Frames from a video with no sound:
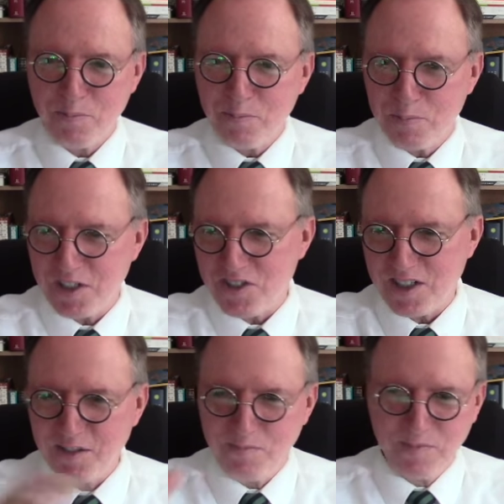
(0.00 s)
but
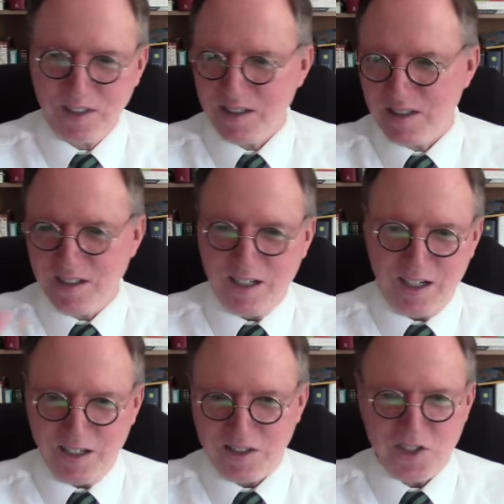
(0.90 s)
some
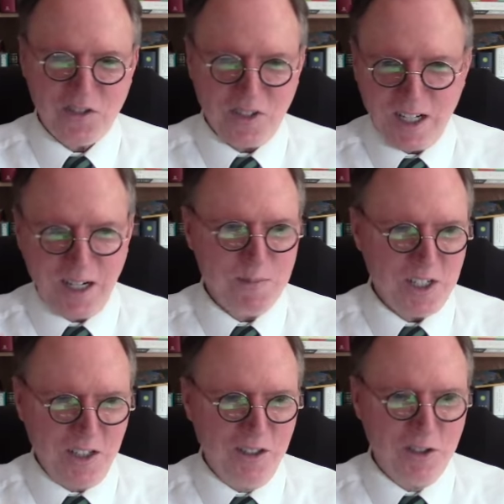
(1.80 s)
uh, scribes,
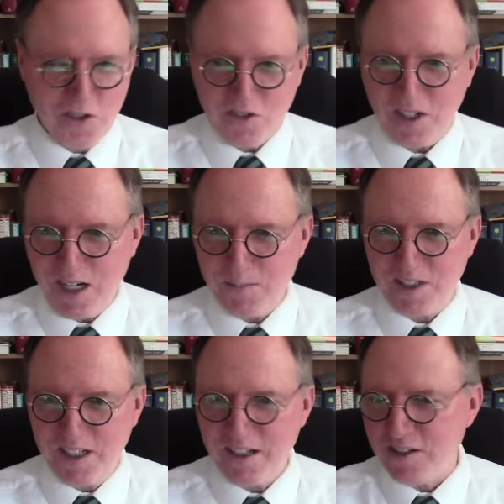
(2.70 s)
unknown scribes
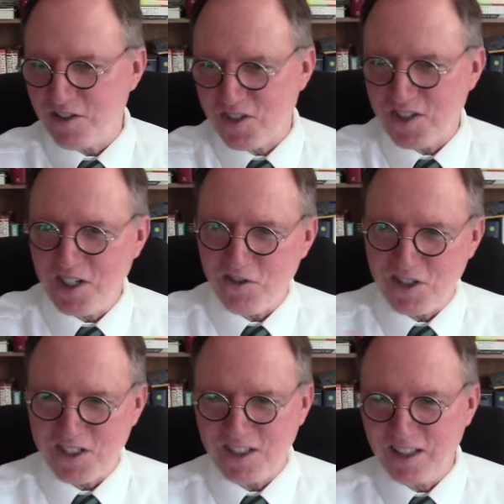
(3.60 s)
and editors
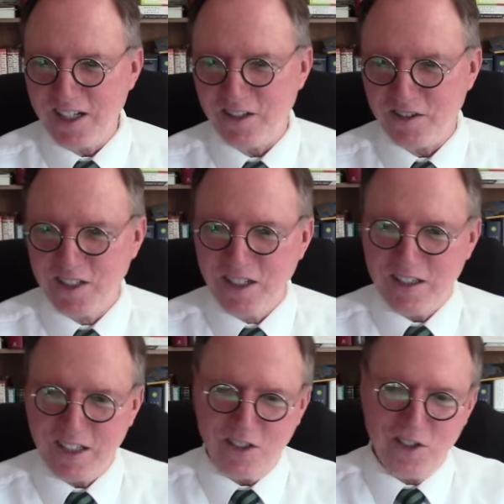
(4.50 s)
centuries later
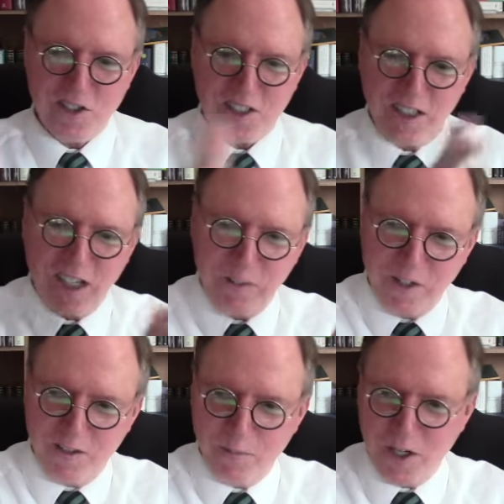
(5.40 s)
that use the name
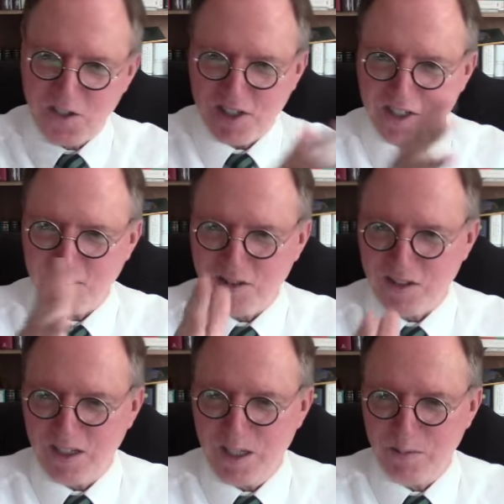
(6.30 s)
of Moses or
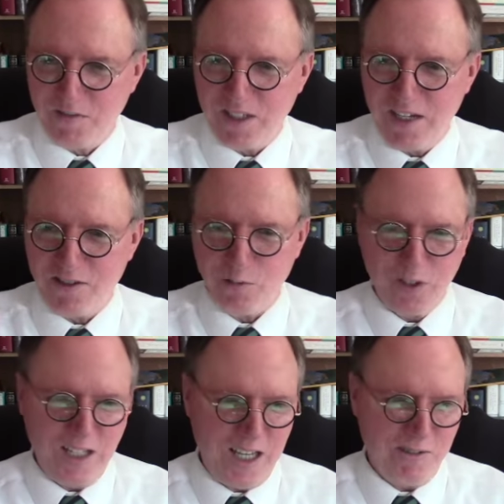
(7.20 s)
the name of David or
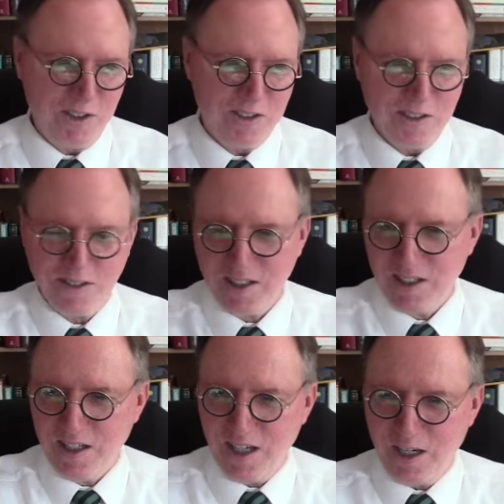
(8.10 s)
what have you to
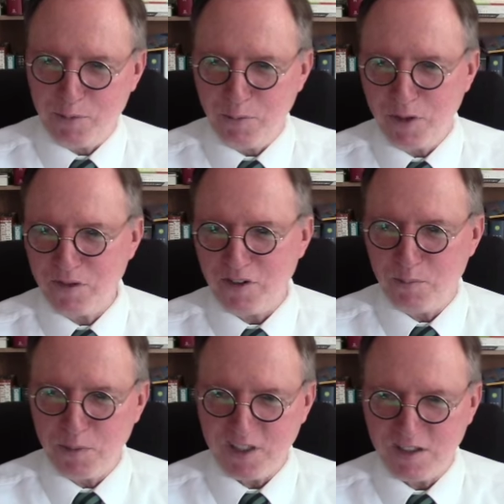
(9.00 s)
Uh, promote their
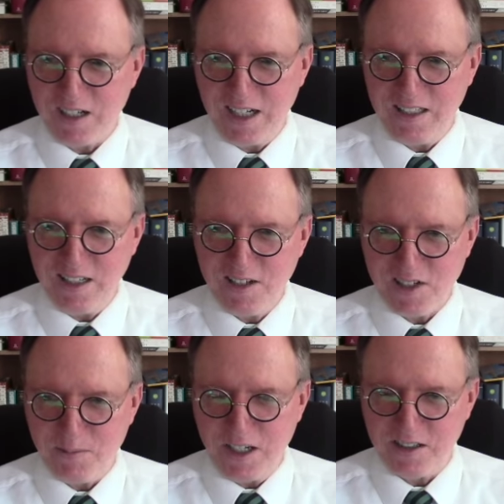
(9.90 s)
particular
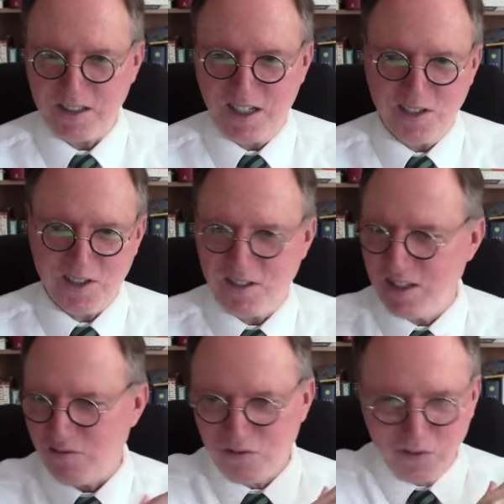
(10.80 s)
ideas about God. So
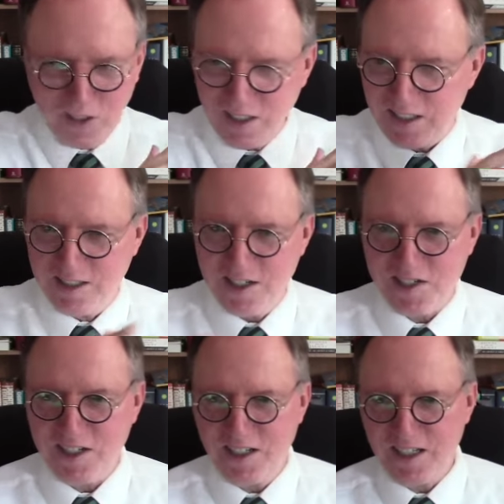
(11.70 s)
they've really
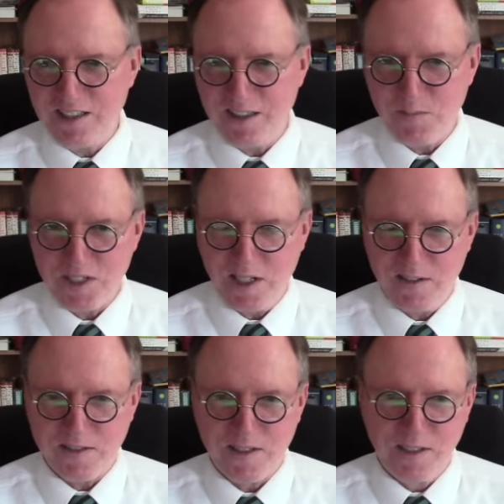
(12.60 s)
disconnected
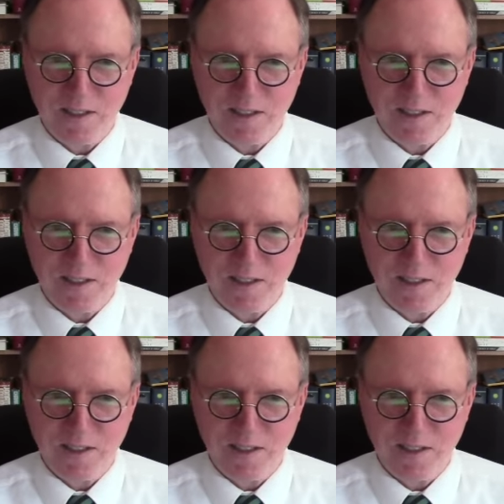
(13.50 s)
themselves